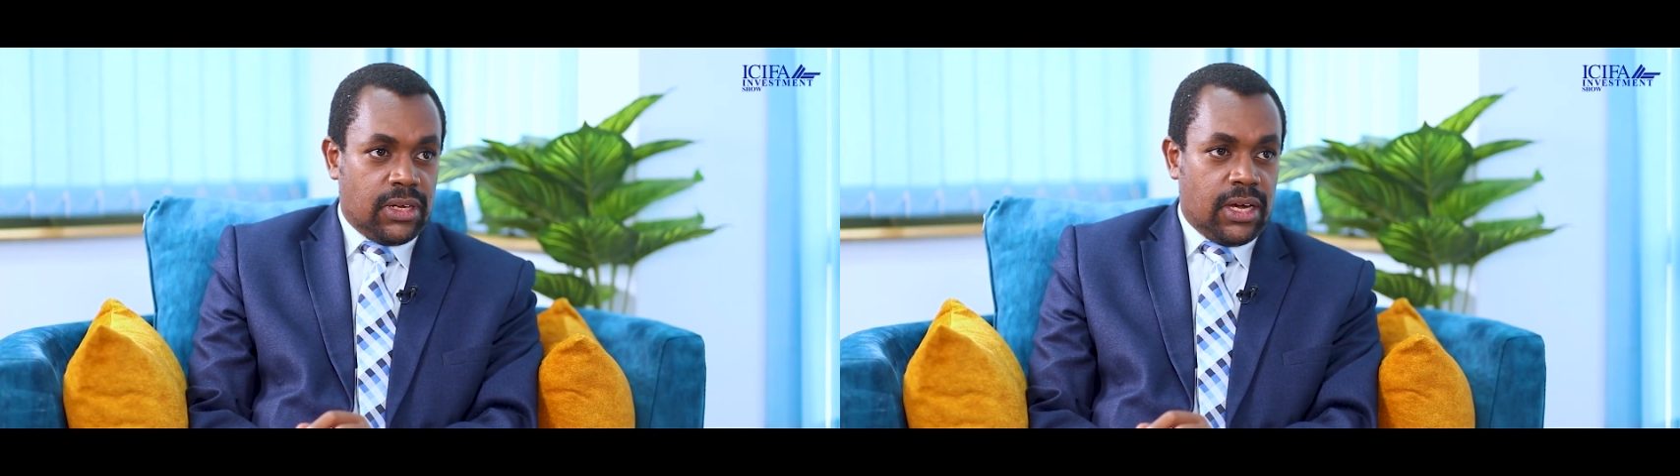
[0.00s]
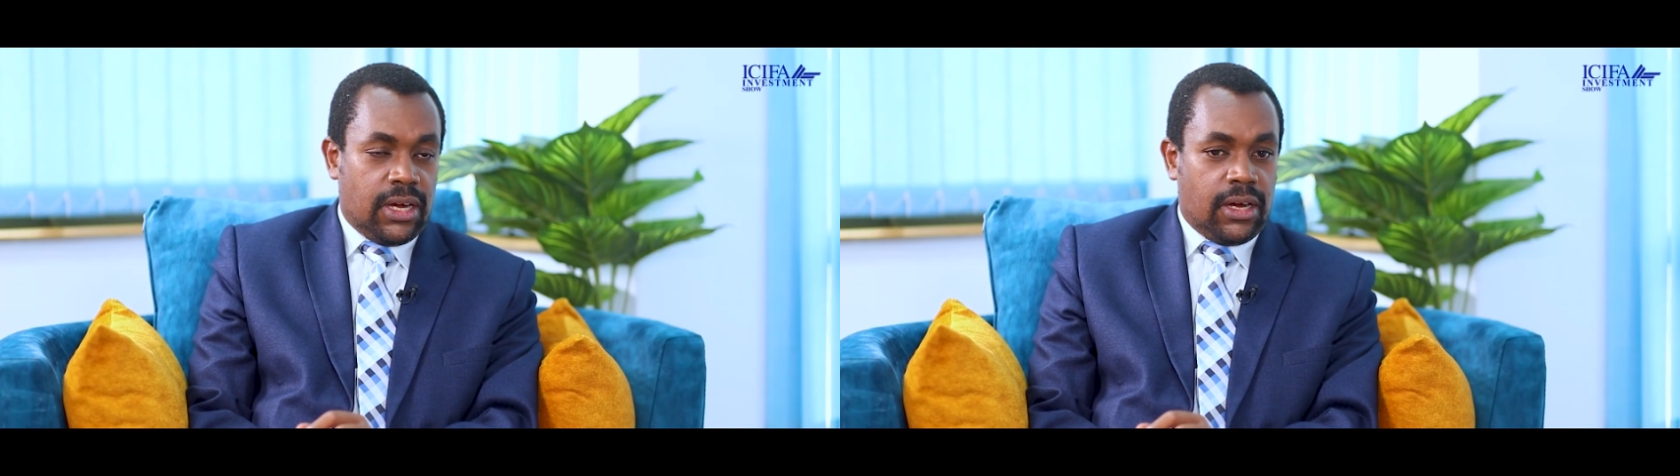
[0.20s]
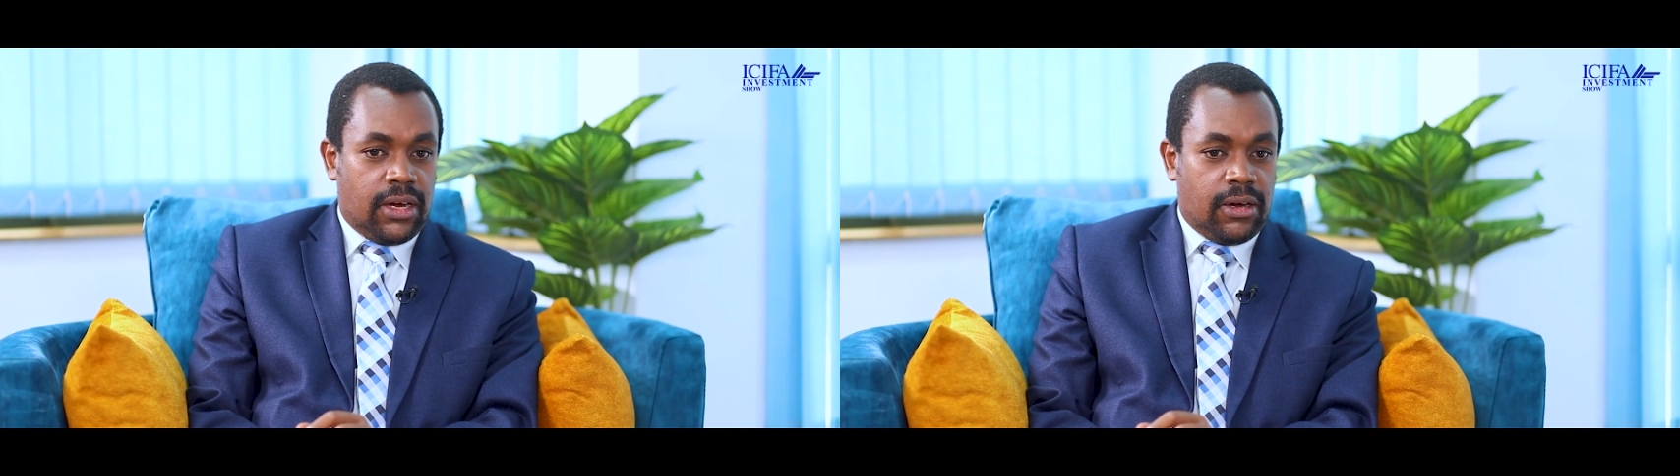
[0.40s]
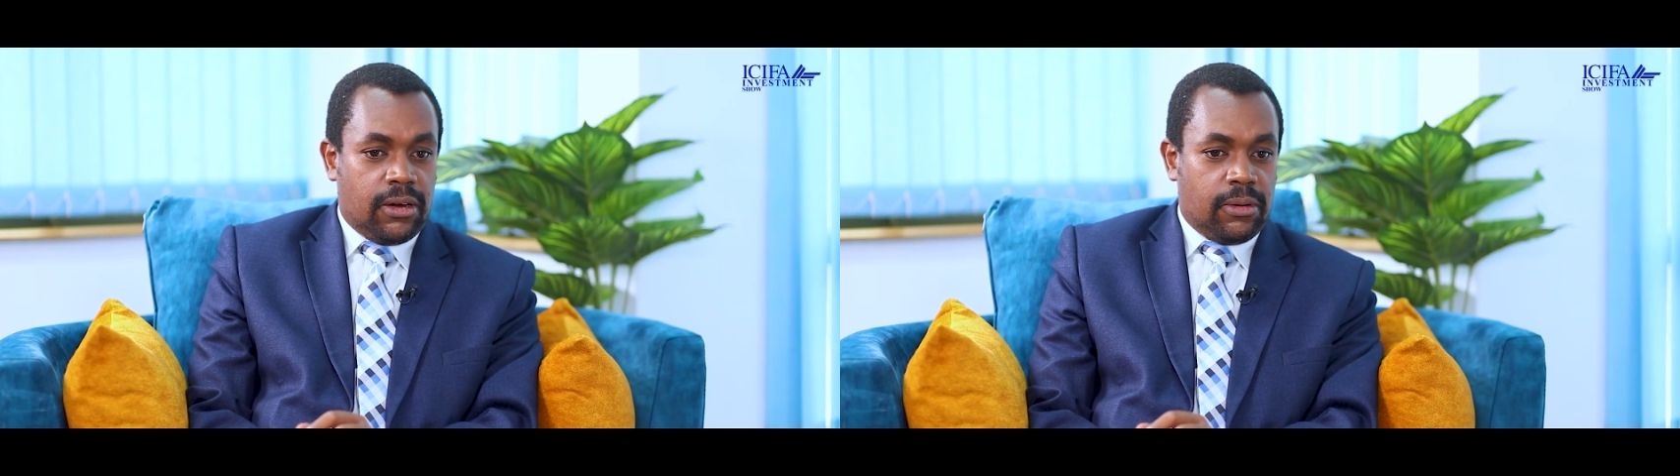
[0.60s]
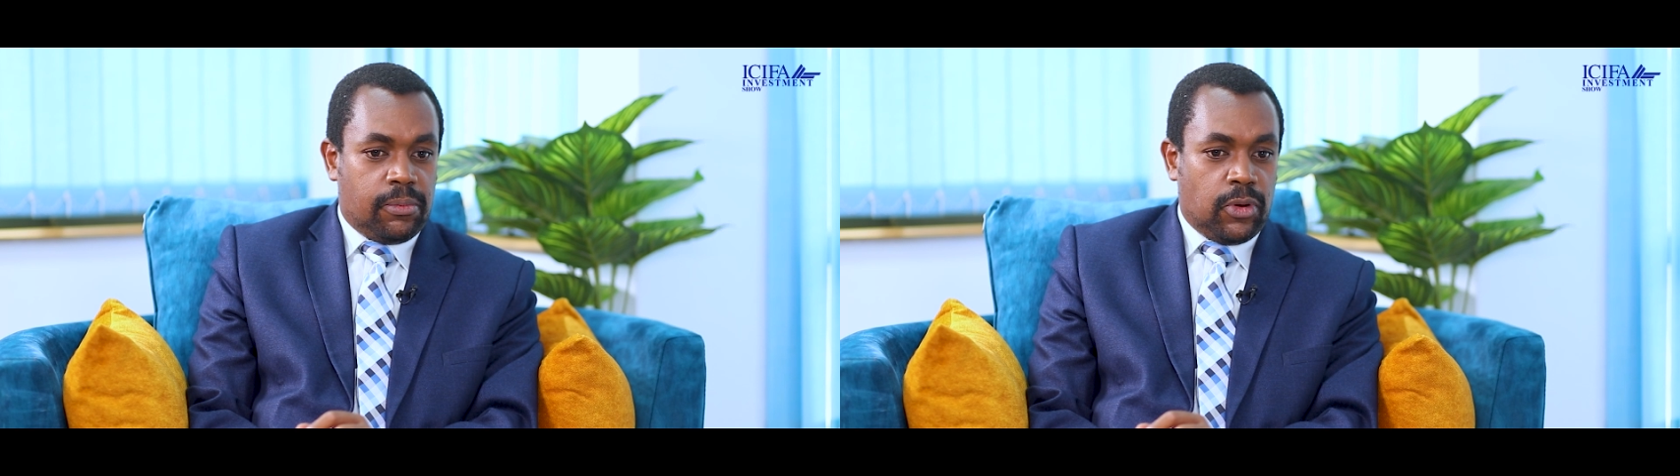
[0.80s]

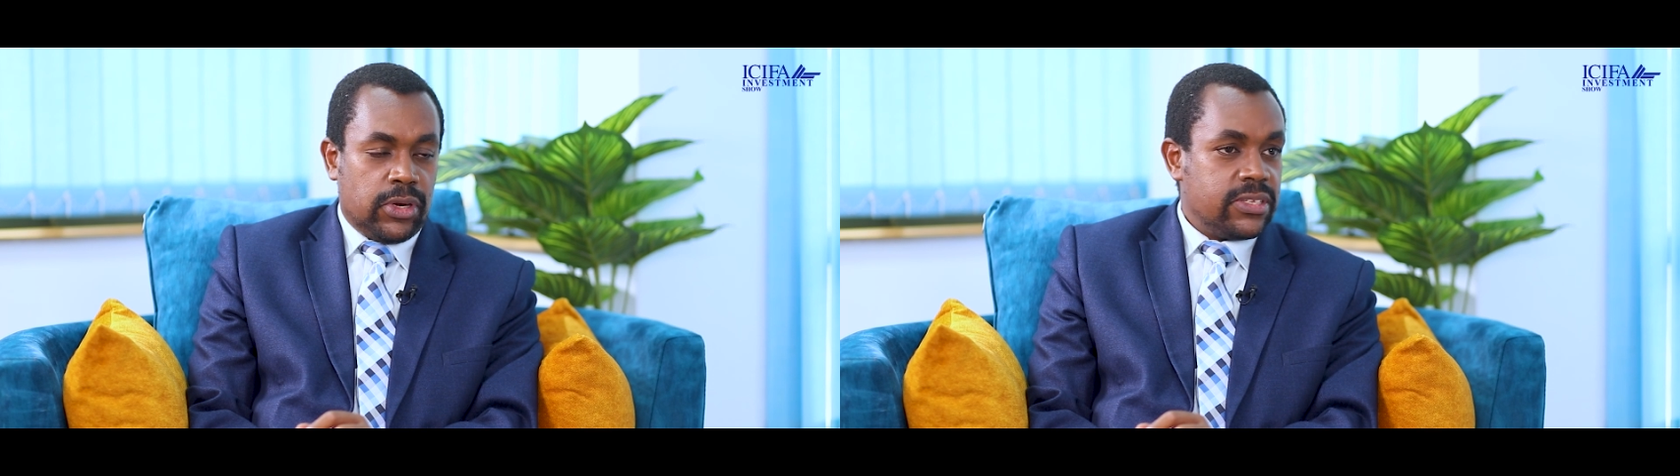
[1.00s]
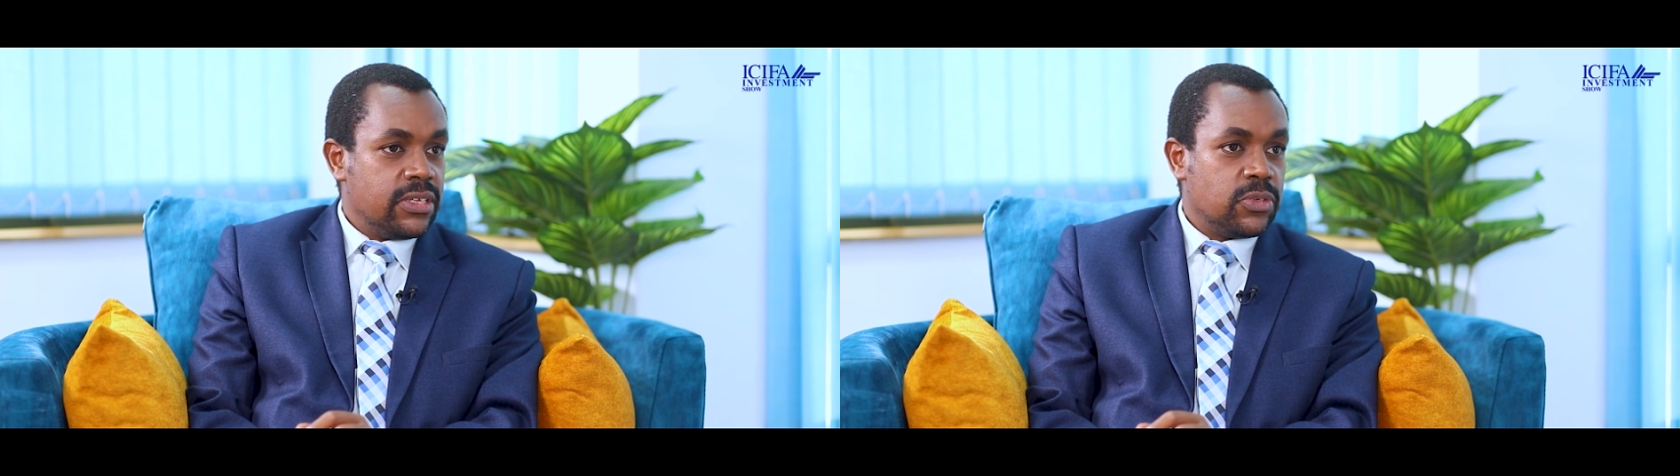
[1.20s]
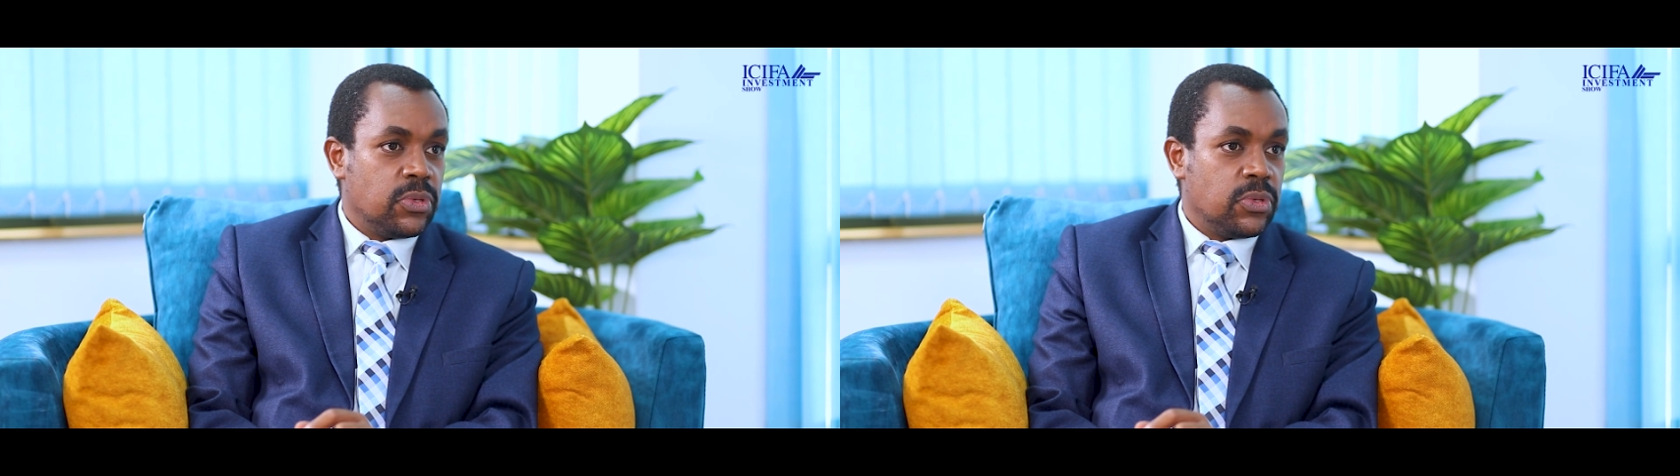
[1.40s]
policies,